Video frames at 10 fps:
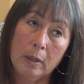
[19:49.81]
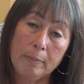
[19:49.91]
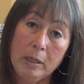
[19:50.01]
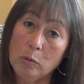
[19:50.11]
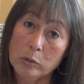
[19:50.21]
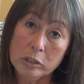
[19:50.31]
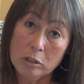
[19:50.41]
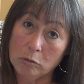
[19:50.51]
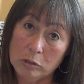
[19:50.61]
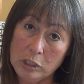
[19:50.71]
I mean, it was
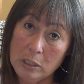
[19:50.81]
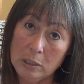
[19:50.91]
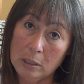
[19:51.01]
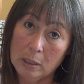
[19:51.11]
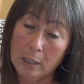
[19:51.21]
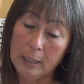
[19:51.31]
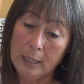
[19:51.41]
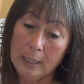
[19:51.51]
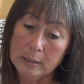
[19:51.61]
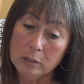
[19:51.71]
so G. I
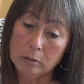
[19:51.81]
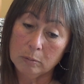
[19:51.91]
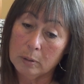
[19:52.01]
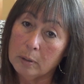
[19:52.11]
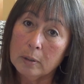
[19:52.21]
had to